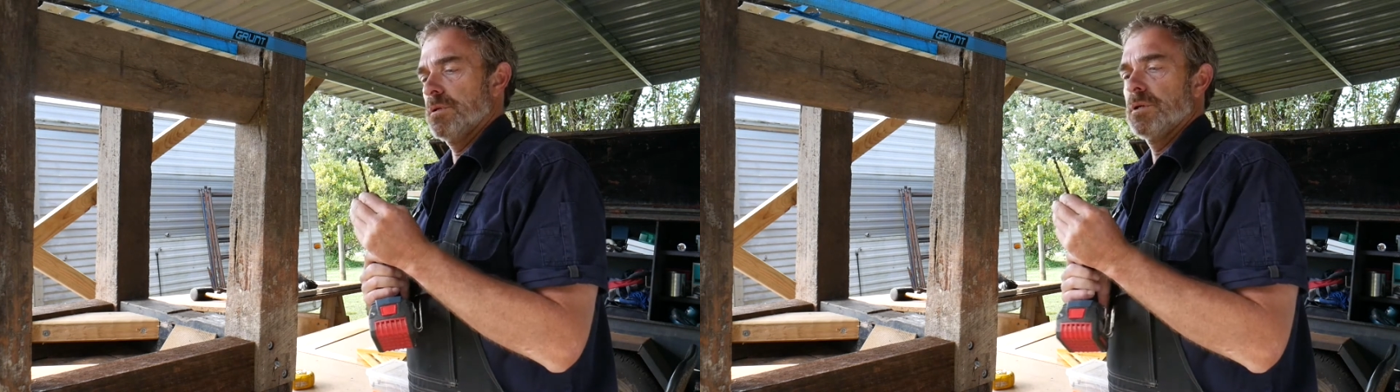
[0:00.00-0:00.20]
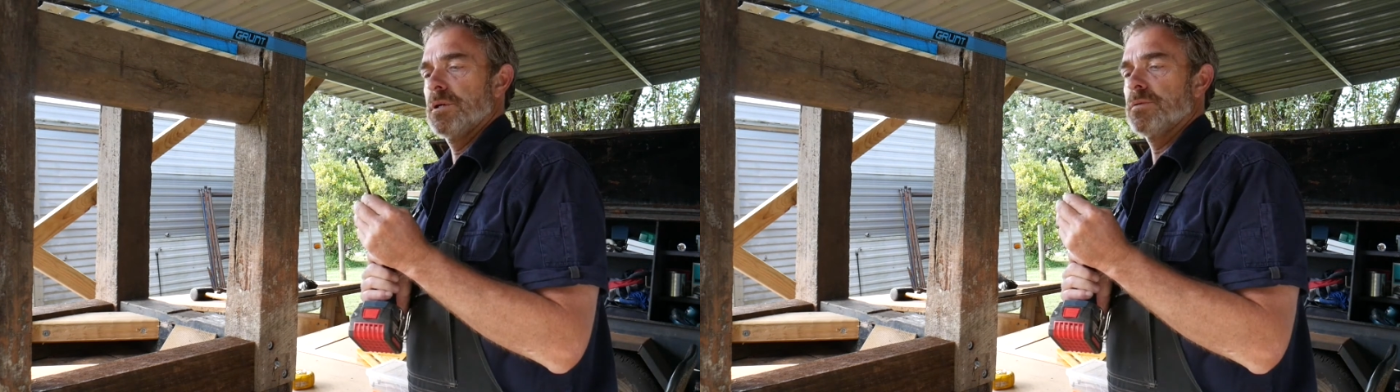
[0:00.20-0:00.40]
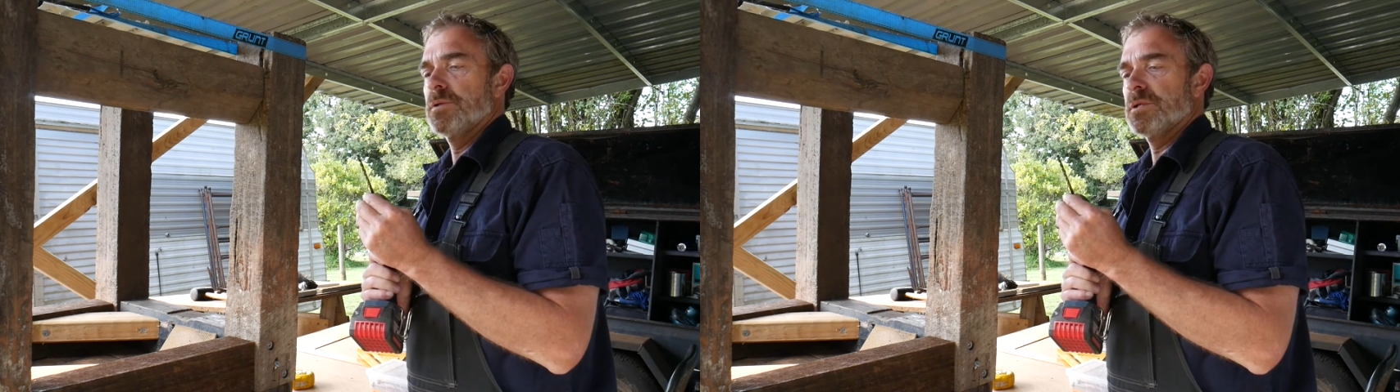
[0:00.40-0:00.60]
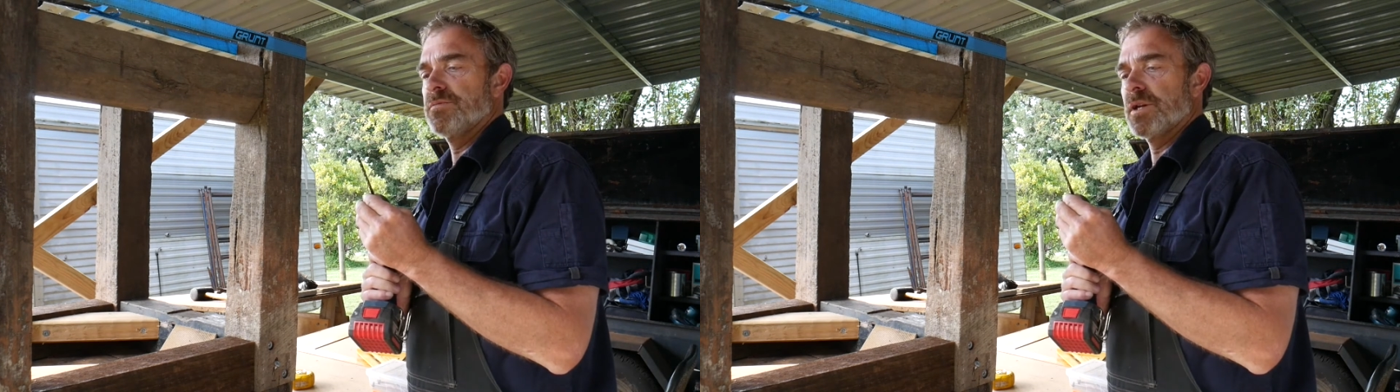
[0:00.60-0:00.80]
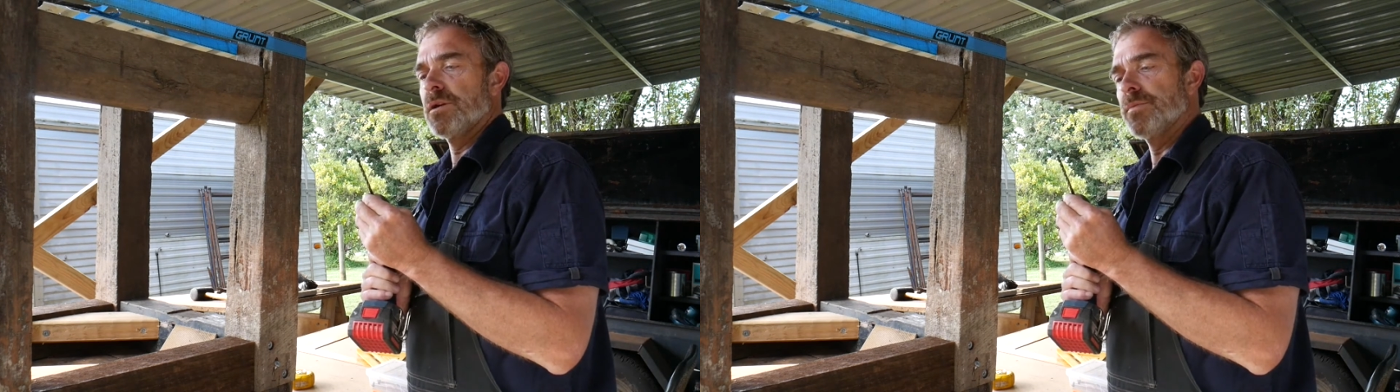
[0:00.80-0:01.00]
Otherwise I'll have
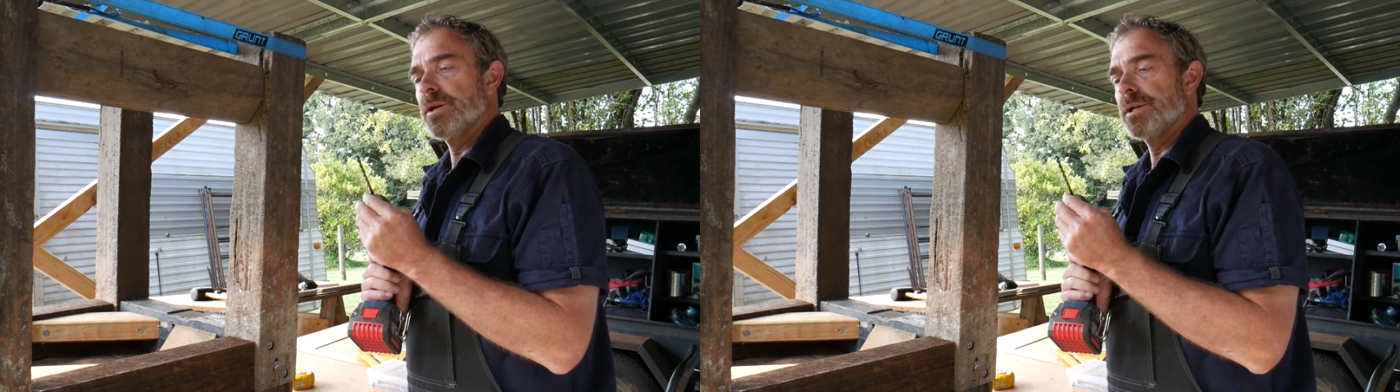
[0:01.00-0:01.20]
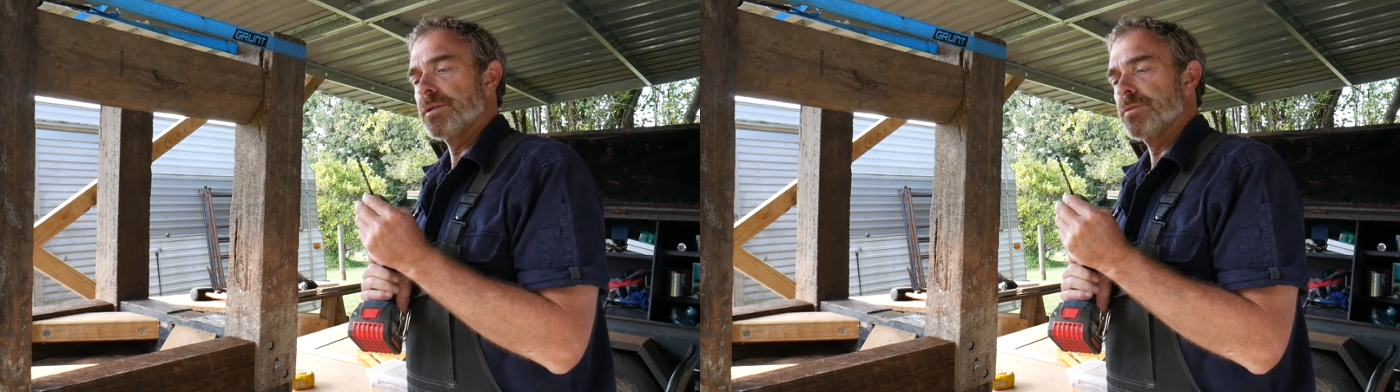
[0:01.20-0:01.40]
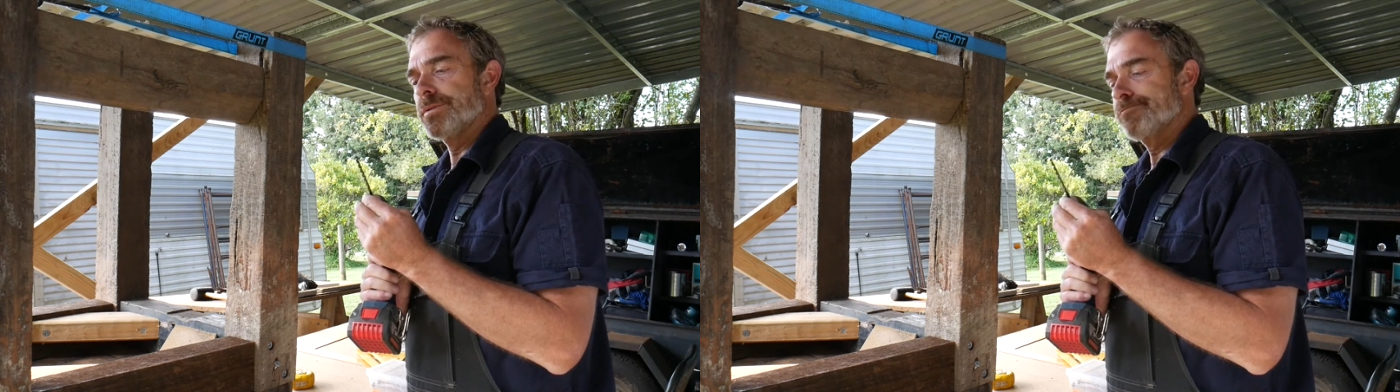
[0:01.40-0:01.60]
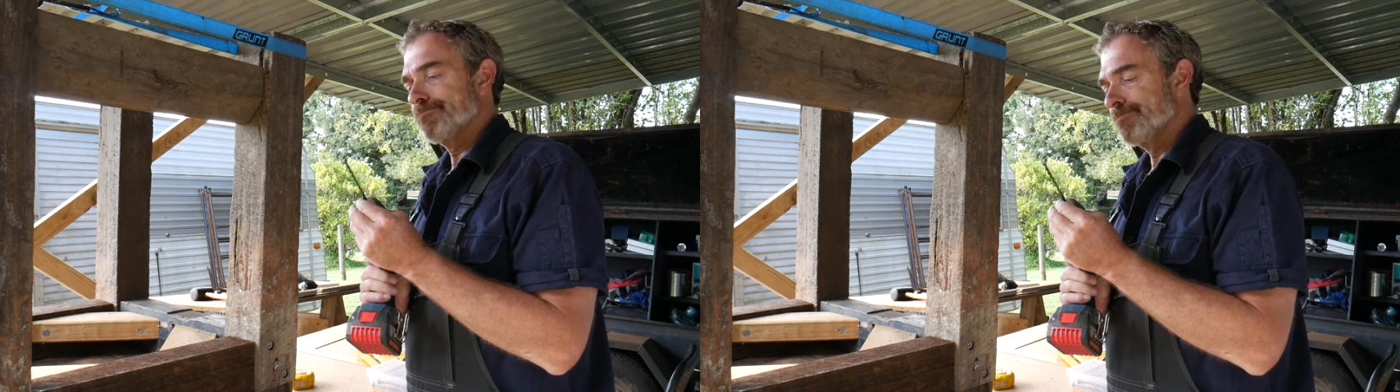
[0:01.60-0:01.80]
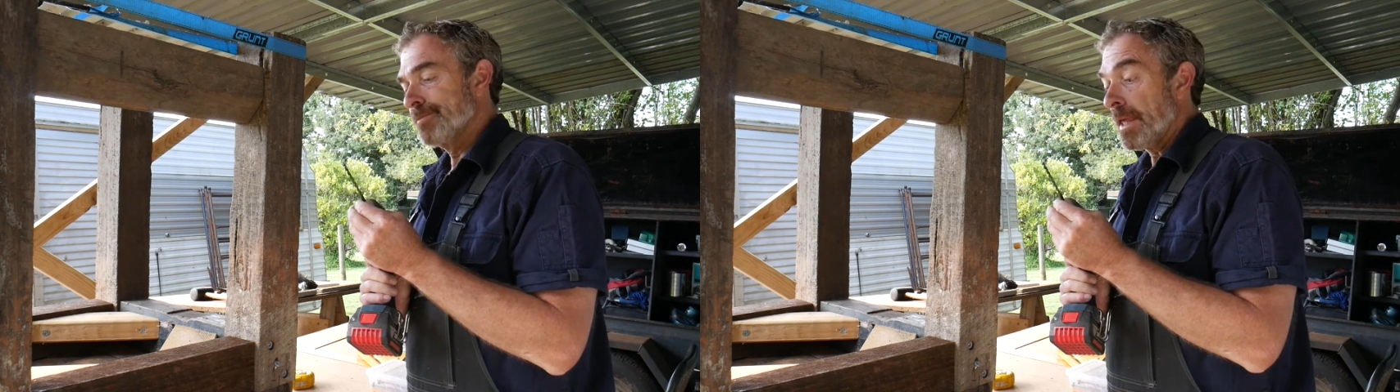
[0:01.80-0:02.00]
to go and buy another one.
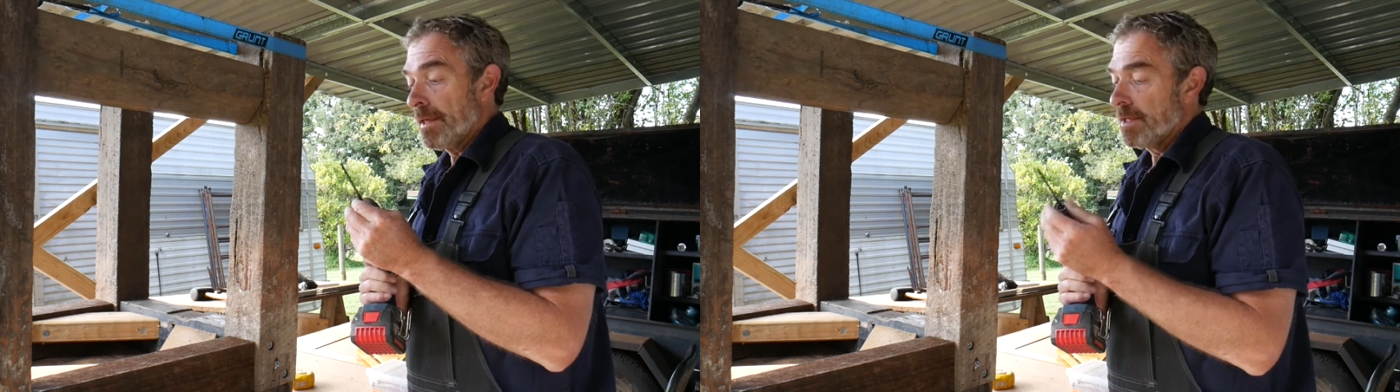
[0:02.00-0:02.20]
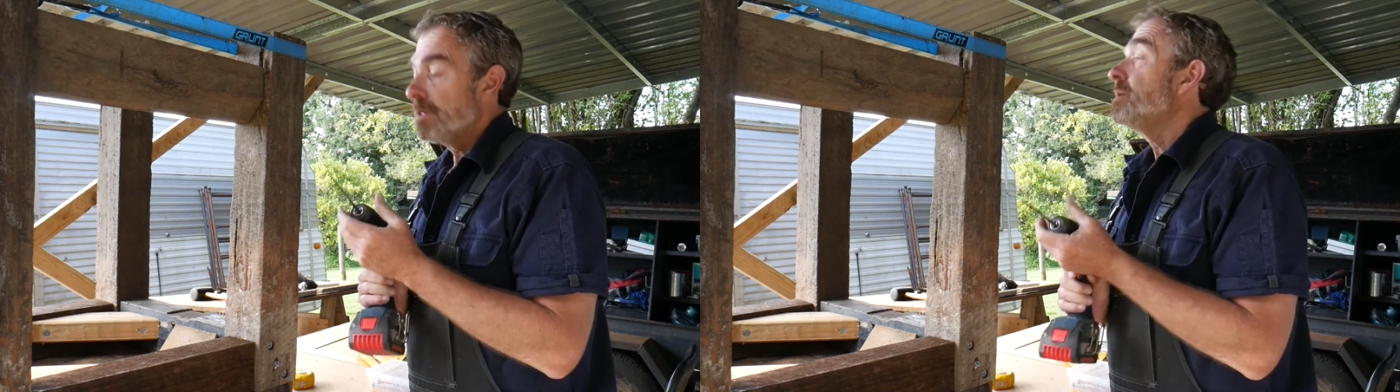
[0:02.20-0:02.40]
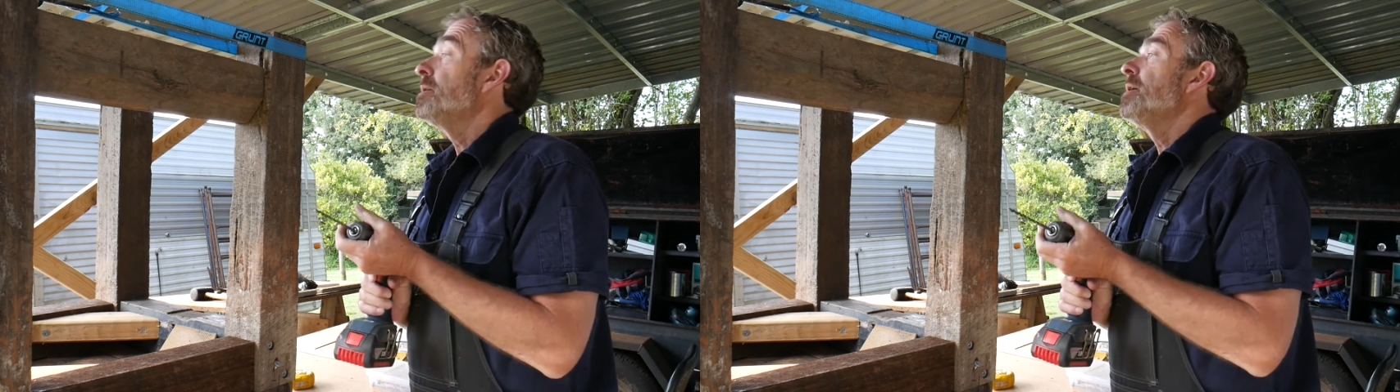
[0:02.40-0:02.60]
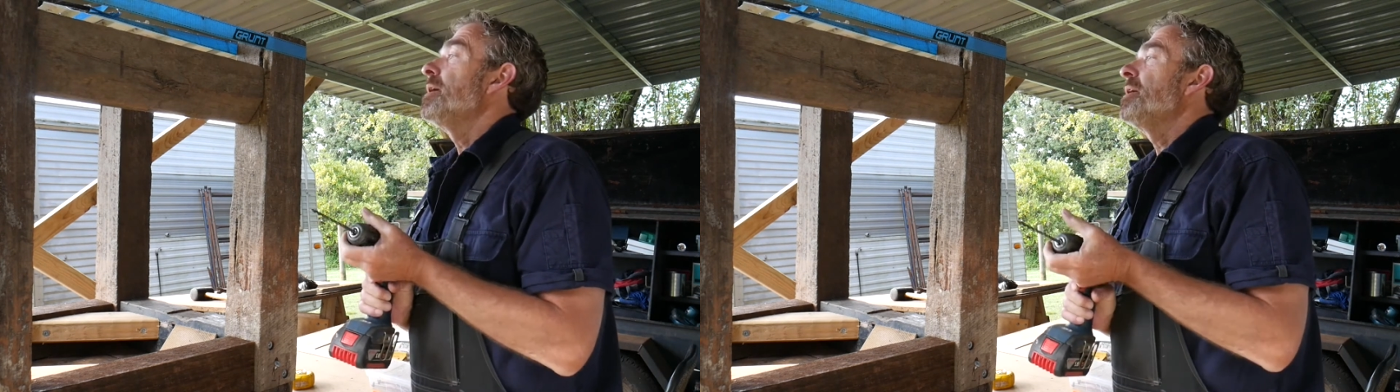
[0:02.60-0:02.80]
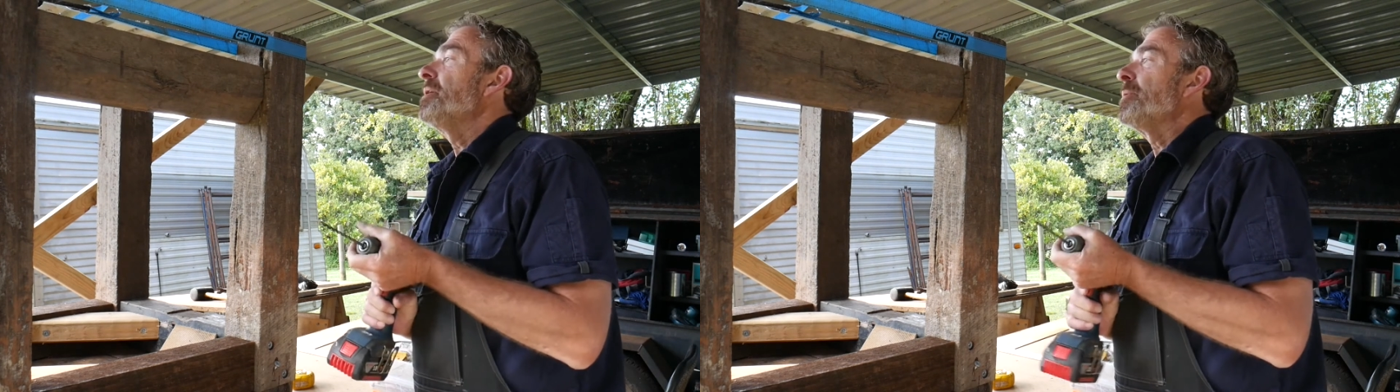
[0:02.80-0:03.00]
Oh